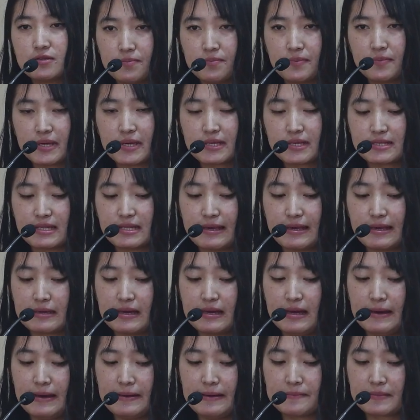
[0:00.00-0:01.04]
topics
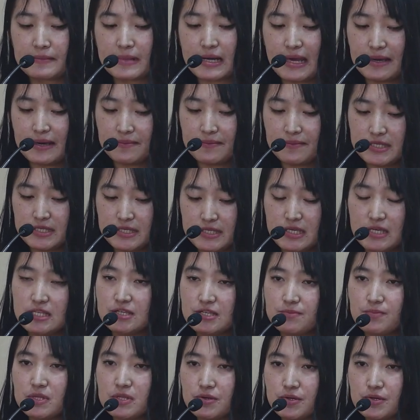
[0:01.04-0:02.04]
like climate change,